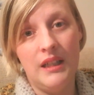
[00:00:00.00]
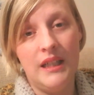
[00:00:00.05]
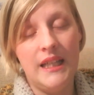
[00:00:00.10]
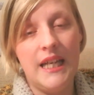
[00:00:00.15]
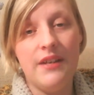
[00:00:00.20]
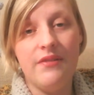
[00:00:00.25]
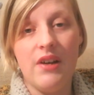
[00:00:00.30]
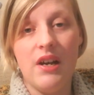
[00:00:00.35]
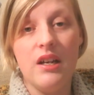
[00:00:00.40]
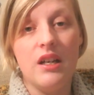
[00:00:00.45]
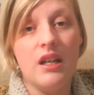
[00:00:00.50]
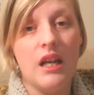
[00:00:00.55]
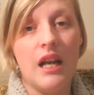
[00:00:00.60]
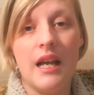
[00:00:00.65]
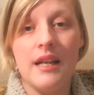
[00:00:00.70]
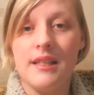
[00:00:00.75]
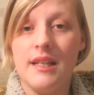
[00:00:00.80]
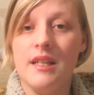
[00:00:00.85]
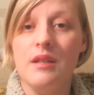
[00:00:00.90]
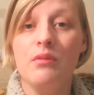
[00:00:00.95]
If I
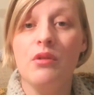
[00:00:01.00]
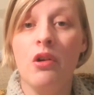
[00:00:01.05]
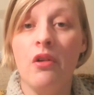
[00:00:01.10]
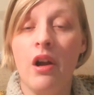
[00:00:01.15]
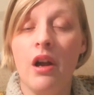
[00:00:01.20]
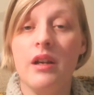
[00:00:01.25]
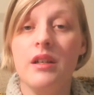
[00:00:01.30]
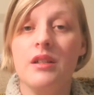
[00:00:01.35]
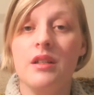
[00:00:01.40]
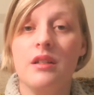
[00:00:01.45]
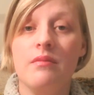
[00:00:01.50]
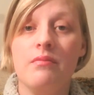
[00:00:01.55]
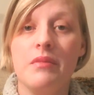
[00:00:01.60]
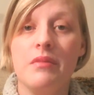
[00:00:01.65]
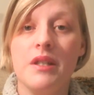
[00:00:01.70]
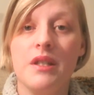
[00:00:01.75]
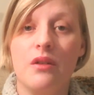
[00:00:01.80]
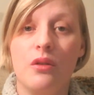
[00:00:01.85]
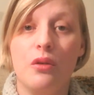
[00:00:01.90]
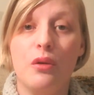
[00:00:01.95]
collect any more
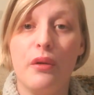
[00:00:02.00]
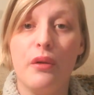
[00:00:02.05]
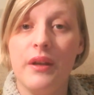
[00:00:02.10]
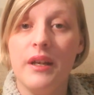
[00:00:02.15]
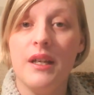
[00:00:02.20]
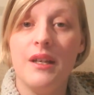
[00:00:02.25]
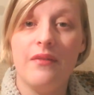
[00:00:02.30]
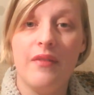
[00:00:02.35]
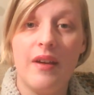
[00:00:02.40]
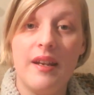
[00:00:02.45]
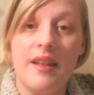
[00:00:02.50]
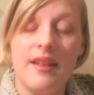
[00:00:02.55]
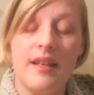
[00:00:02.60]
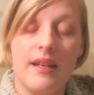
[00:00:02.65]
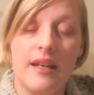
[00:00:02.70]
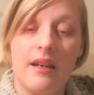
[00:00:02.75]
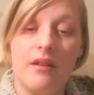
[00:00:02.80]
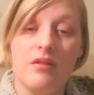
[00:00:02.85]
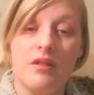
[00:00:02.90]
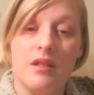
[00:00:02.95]
items or think of anything
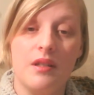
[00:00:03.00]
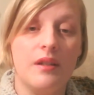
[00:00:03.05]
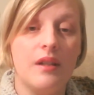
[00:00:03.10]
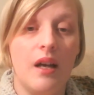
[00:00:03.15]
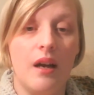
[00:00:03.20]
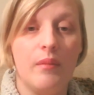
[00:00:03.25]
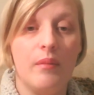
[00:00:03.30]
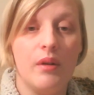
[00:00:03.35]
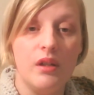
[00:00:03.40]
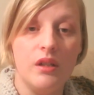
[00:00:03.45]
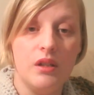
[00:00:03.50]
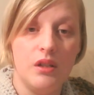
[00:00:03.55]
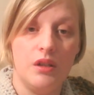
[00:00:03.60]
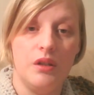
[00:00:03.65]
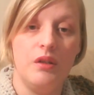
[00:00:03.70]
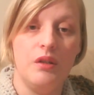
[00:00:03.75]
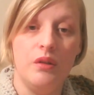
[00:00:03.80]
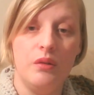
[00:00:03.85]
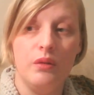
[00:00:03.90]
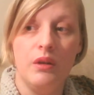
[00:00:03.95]
else, I might
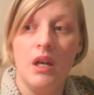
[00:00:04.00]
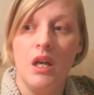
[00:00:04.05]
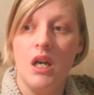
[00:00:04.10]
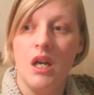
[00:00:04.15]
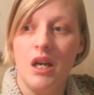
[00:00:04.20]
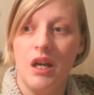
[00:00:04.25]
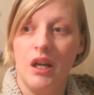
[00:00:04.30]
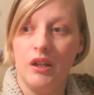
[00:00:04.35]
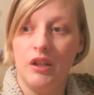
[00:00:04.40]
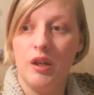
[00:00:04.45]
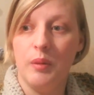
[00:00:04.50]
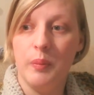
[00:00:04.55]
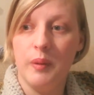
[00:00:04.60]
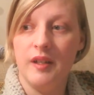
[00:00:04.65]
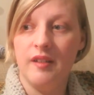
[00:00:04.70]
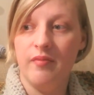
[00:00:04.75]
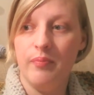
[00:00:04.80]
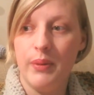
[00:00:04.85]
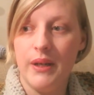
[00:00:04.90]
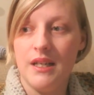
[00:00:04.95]
do a couple
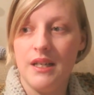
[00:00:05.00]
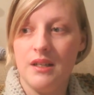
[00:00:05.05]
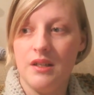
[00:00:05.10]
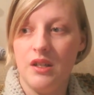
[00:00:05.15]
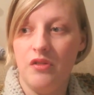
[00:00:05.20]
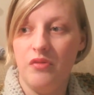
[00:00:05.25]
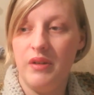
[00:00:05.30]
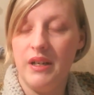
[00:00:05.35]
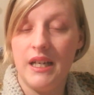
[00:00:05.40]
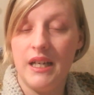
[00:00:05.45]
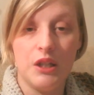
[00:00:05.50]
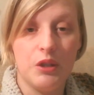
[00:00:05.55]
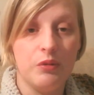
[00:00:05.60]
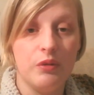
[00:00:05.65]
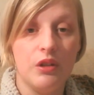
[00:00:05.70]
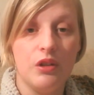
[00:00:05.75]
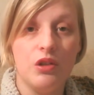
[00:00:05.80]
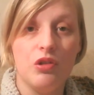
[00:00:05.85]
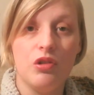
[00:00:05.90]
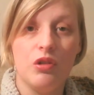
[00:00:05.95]
of bits. So if we get to
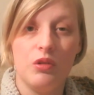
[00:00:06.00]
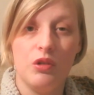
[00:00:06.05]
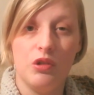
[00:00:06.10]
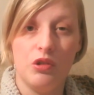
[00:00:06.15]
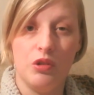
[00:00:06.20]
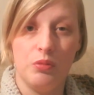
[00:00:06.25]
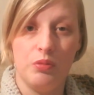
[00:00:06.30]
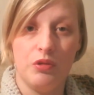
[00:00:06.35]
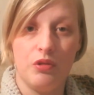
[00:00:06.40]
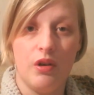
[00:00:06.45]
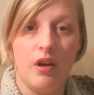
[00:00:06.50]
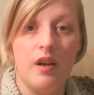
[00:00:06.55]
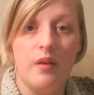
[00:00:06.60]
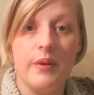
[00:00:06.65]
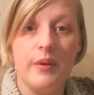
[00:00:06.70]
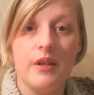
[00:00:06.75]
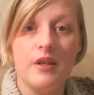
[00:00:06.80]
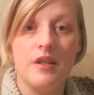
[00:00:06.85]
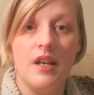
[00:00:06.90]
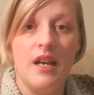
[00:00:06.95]
100
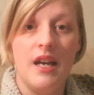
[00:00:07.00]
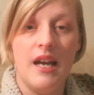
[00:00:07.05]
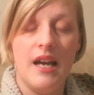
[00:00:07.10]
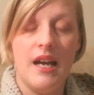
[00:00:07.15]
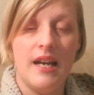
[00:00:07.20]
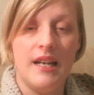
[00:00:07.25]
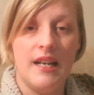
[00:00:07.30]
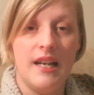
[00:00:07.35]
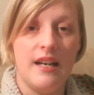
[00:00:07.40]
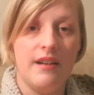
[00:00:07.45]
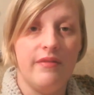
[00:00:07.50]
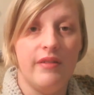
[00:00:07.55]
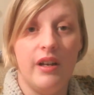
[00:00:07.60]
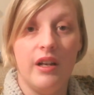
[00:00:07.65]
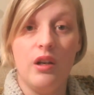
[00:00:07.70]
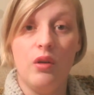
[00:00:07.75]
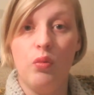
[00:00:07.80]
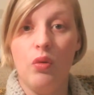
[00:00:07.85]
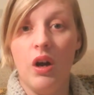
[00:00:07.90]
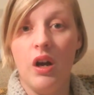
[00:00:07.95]
subscribers and have
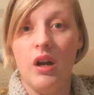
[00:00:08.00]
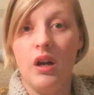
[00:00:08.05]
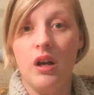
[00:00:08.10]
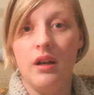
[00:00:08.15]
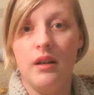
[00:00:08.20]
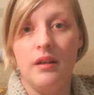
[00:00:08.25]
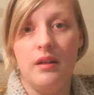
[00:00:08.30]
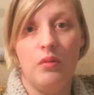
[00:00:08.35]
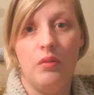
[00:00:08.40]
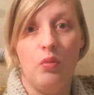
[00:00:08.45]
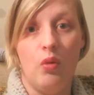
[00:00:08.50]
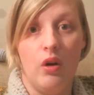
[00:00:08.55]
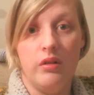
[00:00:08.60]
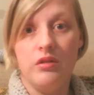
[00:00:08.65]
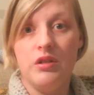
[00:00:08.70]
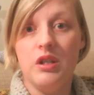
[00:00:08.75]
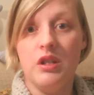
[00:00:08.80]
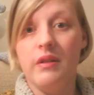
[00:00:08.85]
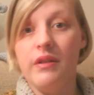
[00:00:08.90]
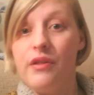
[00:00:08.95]
like 1,
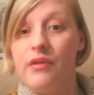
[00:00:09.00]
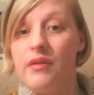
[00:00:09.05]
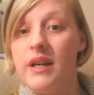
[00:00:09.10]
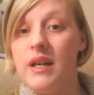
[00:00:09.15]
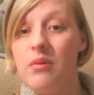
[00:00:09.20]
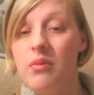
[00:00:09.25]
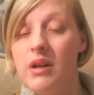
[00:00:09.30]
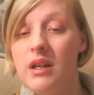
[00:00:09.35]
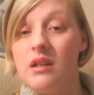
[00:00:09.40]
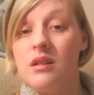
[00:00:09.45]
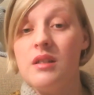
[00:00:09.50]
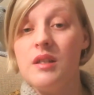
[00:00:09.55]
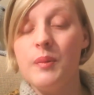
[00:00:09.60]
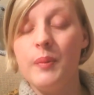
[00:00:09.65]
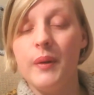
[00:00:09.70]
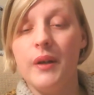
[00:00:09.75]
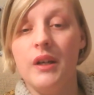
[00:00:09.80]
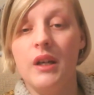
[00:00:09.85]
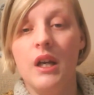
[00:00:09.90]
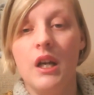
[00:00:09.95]
2 and 3 winners,
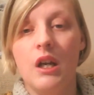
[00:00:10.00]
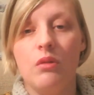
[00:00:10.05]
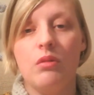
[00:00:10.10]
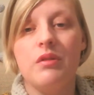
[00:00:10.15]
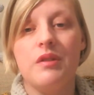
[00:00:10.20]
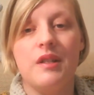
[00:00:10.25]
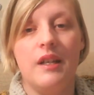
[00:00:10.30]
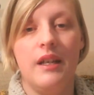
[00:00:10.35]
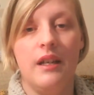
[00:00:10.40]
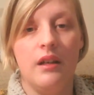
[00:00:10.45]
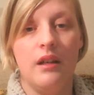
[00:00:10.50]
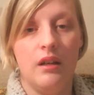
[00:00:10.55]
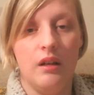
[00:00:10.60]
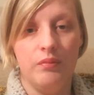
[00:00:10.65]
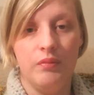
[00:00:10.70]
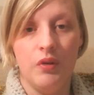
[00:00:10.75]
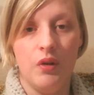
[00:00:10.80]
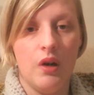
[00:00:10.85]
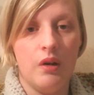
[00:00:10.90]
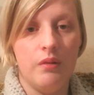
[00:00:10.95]
but we'll see.
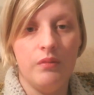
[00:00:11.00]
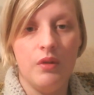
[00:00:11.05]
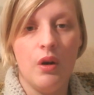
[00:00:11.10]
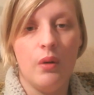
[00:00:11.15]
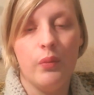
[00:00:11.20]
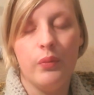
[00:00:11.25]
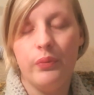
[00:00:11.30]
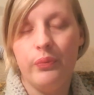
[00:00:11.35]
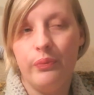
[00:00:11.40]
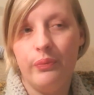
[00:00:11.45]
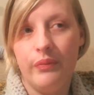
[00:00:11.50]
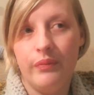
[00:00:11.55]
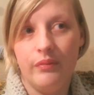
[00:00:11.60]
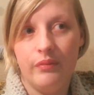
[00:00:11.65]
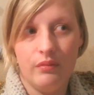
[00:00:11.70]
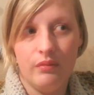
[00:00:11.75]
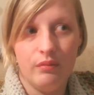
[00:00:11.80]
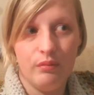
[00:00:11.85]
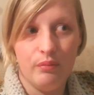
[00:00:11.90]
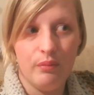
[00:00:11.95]
I'm not
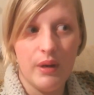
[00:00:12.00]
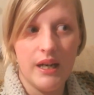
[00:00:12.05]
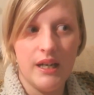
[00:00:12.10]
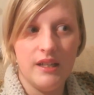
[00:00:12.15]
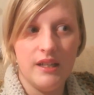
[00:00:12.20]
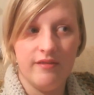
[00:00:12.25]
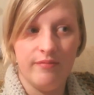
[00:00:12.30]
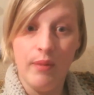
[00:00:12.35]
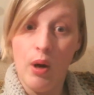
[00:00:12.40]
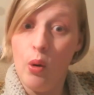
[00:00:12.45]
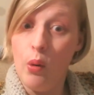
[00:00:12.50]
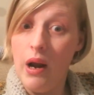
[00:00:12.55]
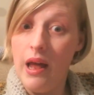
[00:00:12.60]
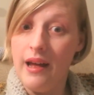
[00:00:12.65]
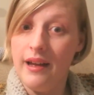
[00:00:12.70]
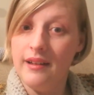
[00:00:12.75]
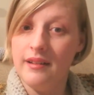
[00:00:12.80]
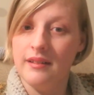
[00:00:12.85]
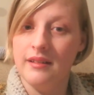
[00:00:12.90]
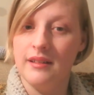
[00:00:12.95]
made of mole,
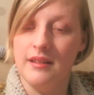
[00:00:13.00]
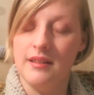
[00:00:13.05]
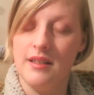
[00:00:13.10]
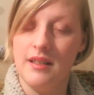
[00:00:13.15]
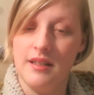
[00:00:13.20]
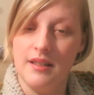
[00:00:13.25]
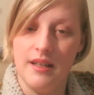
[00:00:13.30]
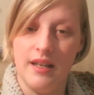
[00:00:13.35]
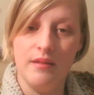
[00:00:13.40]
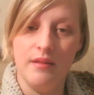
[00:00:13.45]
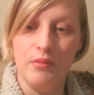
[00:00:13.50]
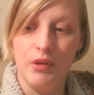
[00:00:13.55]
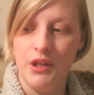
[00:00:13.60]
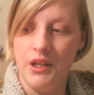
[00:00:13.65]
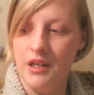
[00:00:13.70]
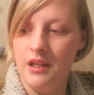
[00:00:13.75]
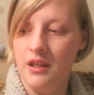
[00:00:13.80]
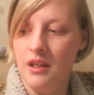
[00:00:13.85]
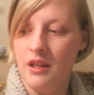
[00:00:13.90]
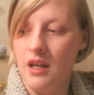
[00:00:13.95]
as they say,
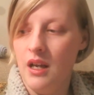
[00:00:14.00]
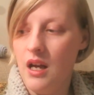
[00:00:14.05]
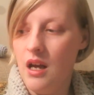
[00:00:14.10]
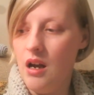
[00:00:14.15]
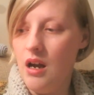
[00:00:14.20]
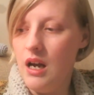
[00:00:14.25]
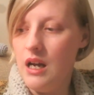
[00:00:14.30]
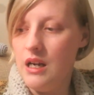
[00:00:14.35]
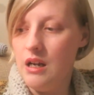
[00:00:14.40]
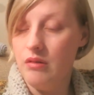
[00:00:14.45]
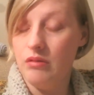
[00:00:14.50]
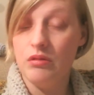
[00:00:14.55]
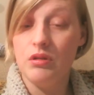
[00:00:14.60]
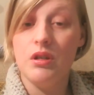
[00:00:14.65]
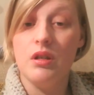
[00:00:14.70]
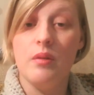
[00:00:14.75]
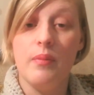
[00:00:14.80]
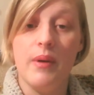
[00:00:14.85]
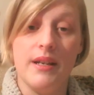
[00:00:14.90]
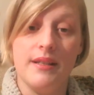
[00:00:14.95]
money, and I will
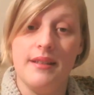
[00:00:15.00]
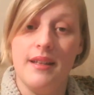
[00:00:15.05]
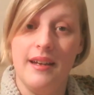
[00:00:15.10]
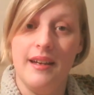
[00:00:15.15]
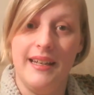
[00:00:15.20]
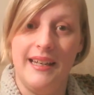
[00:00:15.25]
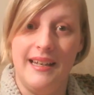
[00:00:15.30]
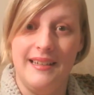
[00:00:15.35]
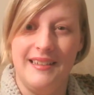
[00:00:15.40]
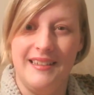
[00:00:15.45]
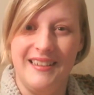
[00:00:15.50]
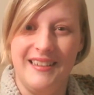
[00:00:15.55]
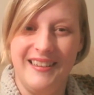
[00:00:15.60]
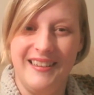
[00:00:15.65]
do the best that I can.